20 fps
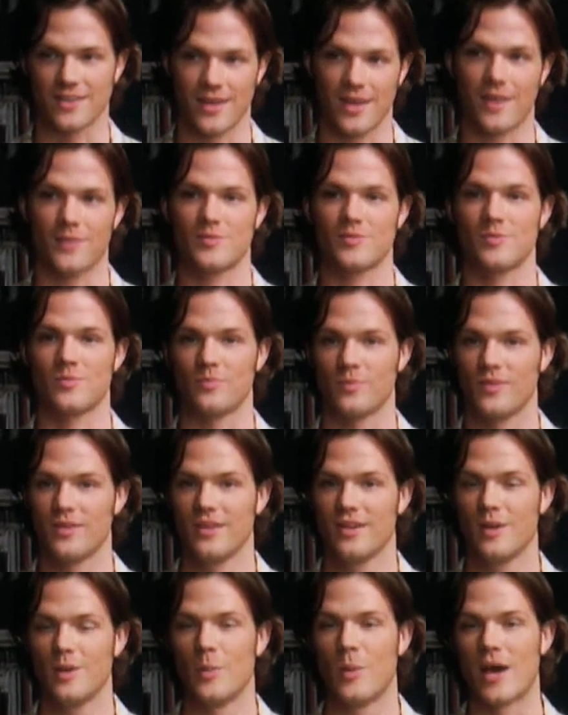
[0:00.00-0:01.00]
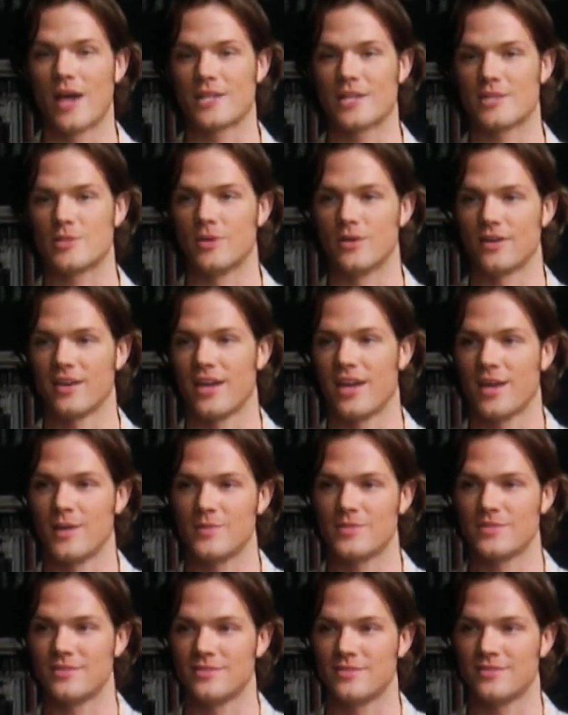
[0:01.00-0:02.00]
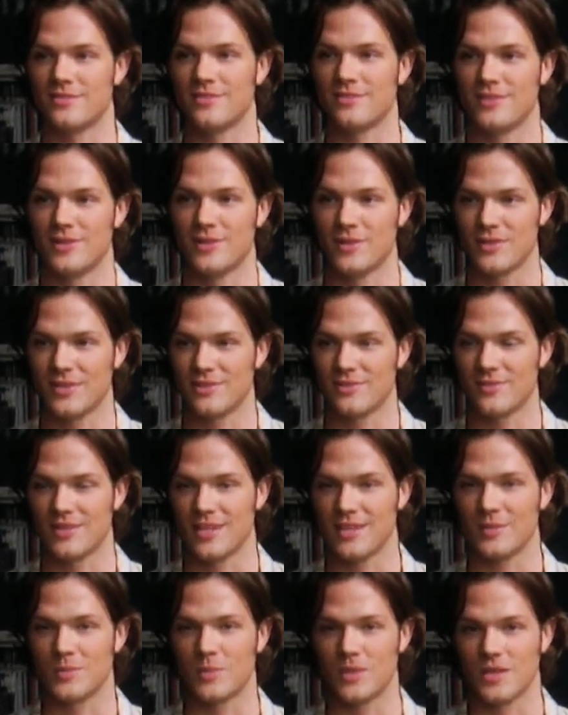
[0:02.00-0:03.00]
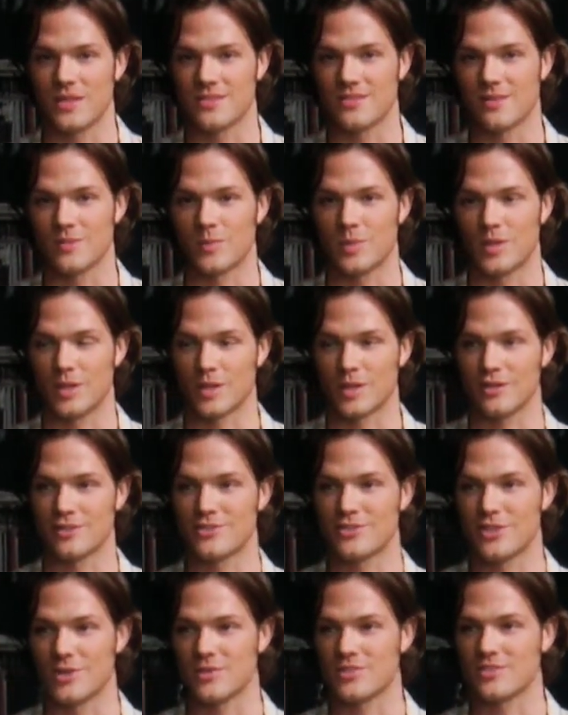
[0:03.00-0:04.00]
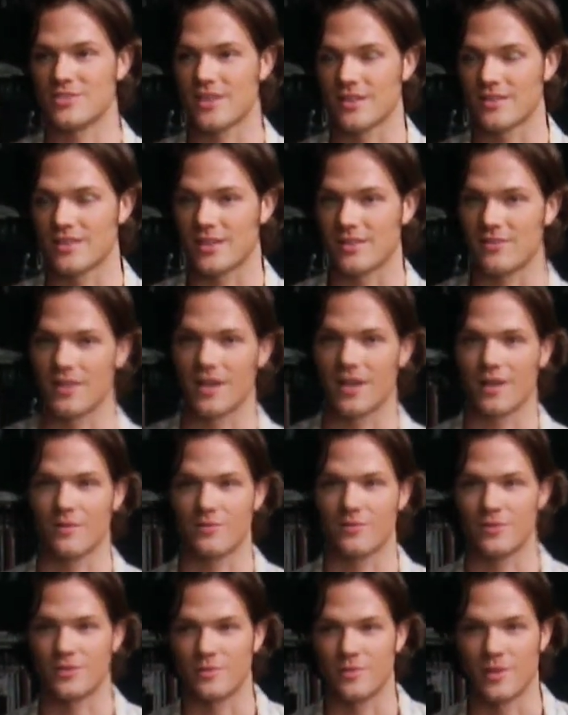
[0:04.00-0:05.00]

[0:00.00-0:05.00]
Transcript: games and basketball games and, you know, eating pizza and burgers, so it sucked to give that up for a